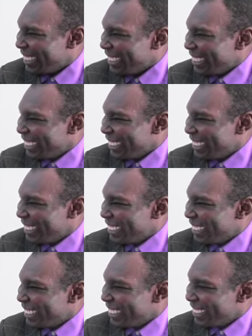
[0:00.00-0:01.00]

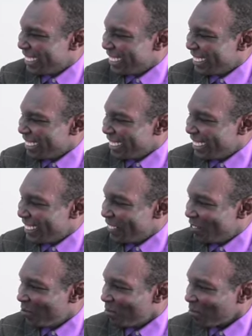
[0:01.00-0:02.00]

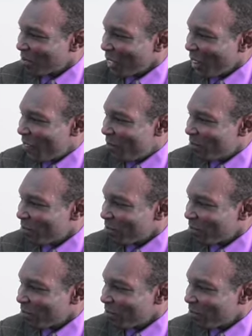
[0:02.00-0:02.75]
This person isn't speaking.